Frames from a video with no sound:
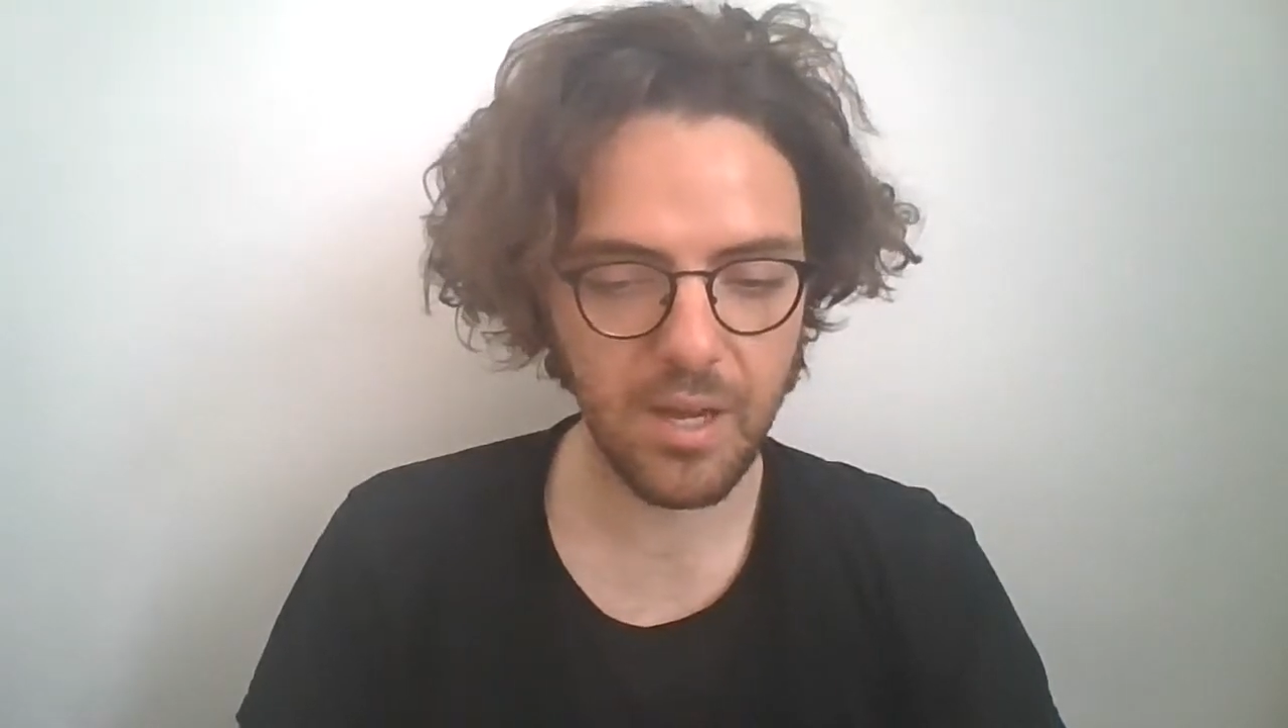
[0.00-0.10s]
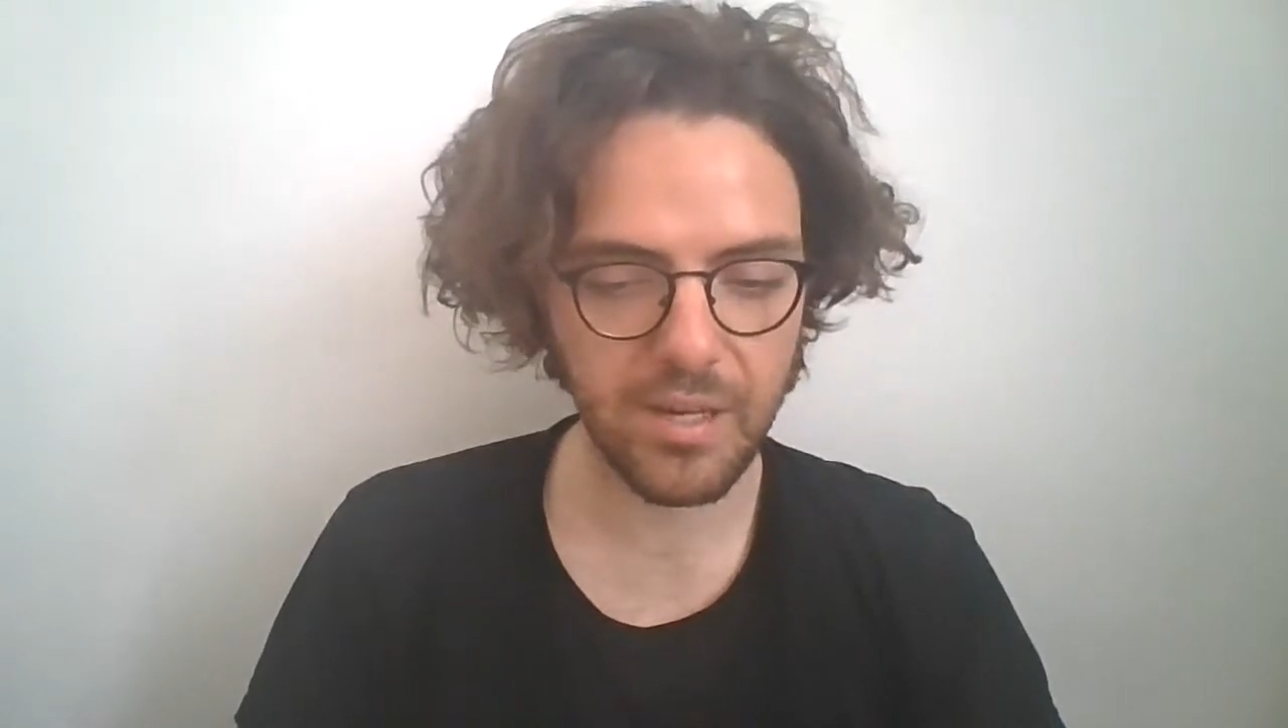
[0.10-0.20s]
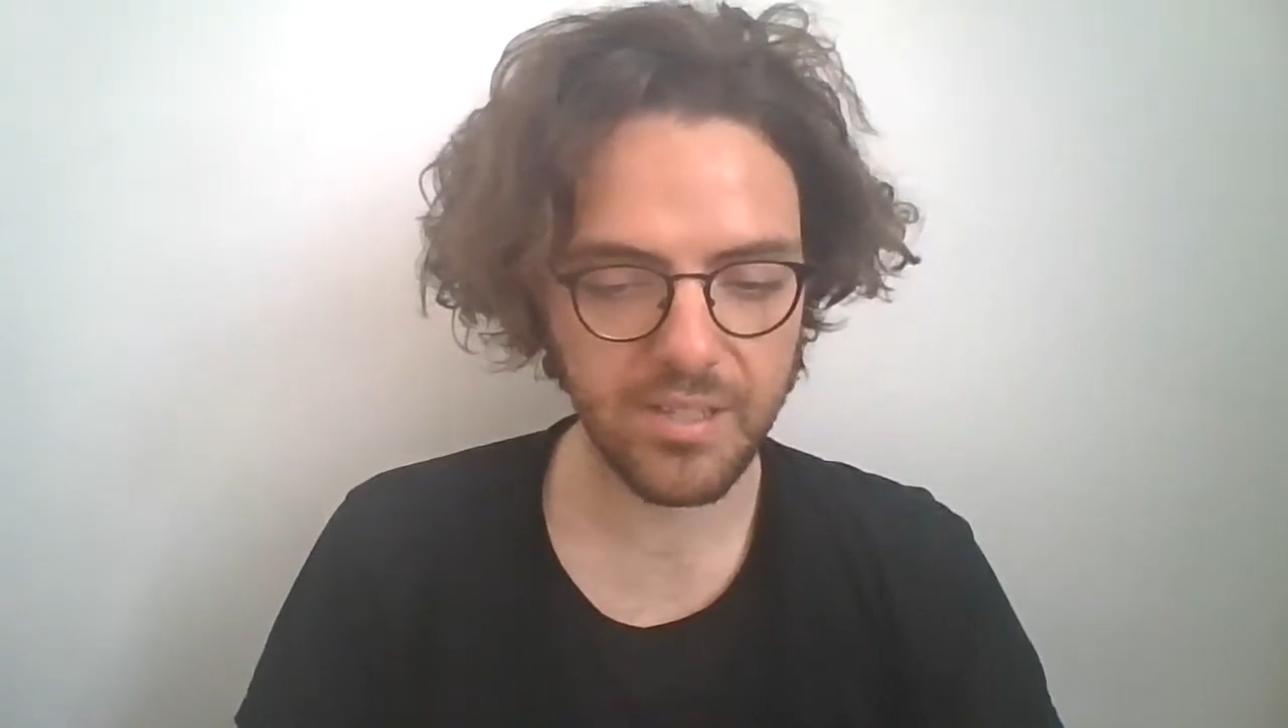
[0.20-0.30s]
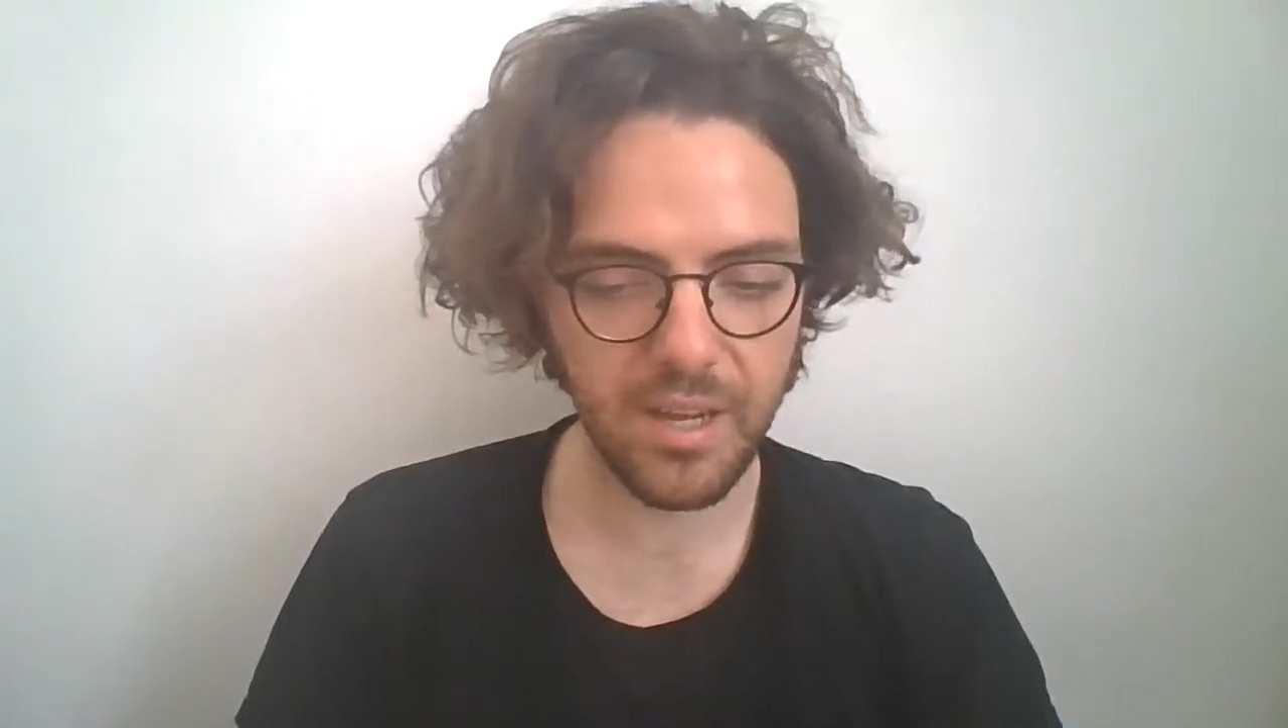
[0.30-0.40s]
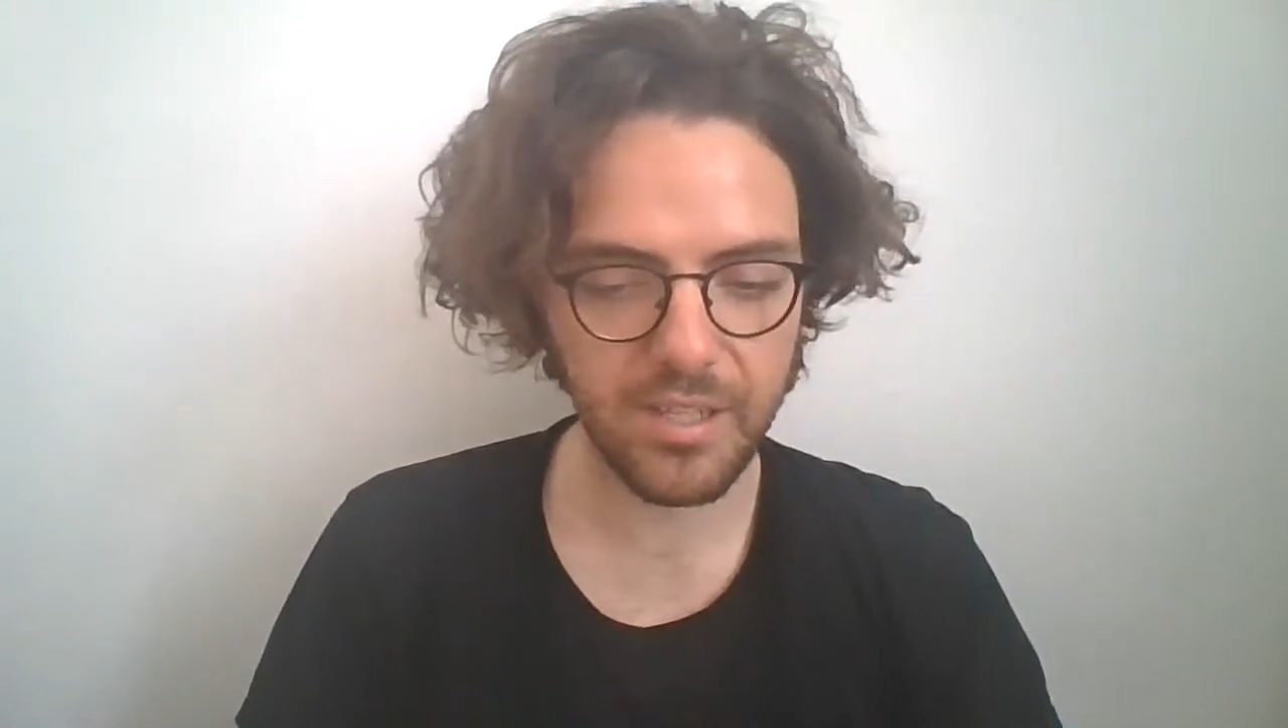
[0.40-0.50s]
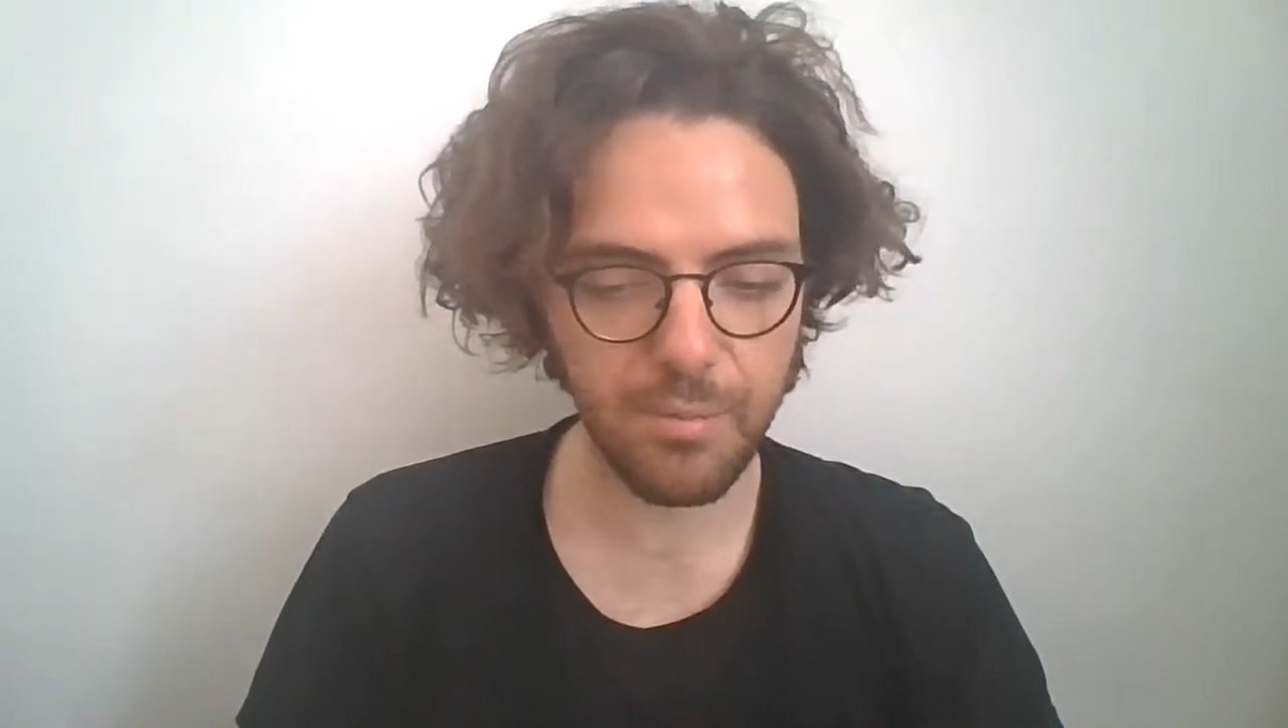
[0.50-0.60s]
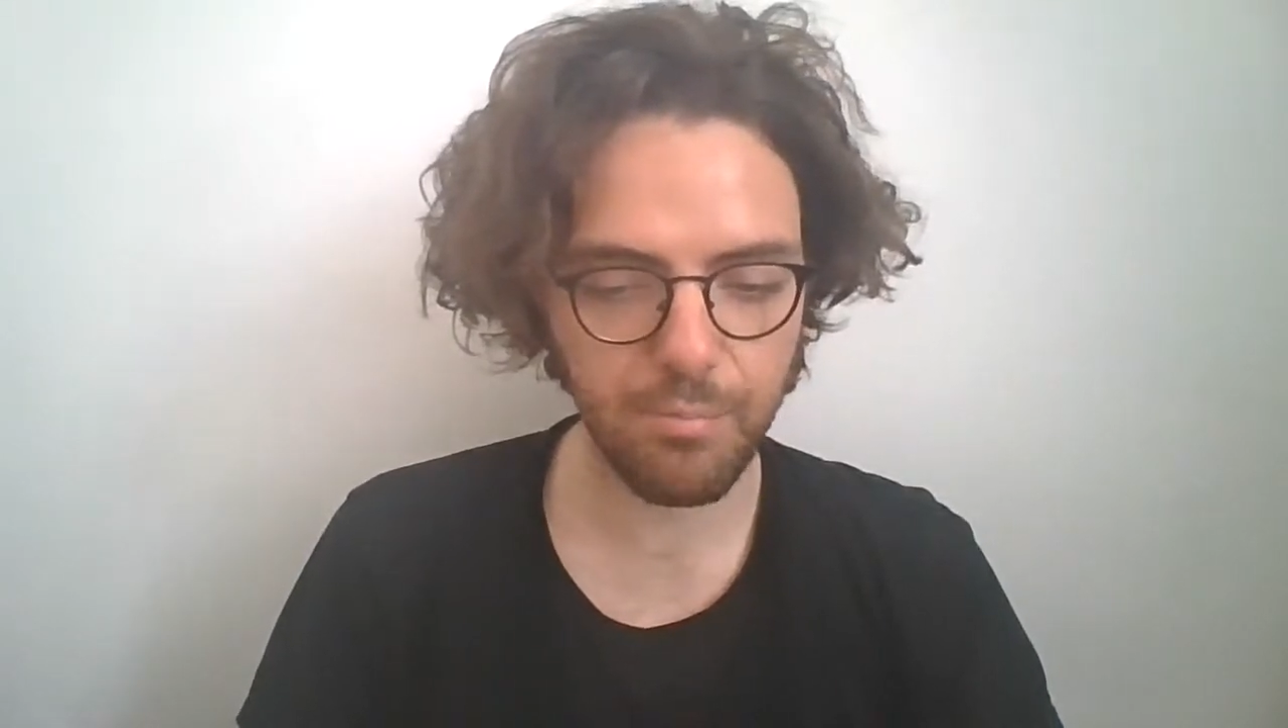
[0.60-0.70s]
designed to